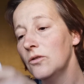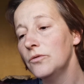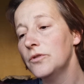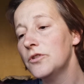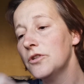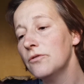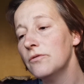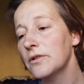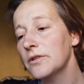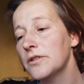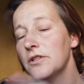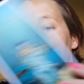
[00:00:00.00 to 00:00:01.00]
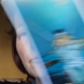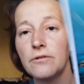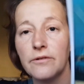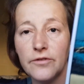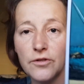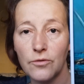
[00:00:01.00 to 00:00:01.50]
Ooh, the two. Look at the two
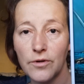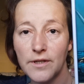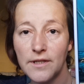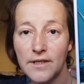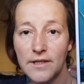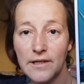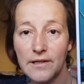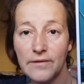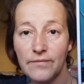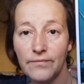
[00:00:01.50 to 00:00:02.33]
of swords.